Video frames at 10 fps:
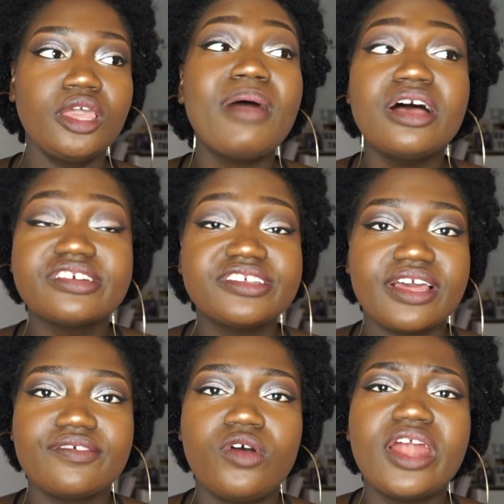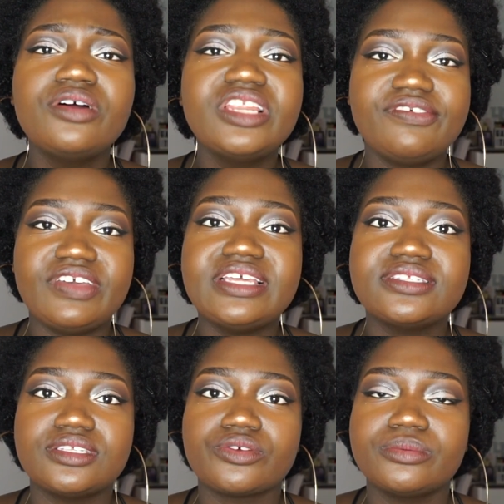but I was very thankful, and I'll leave
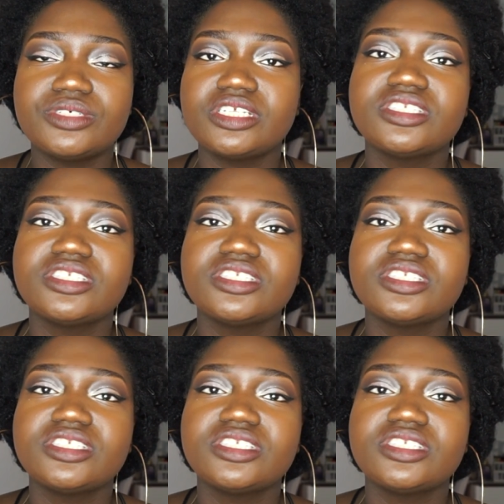his description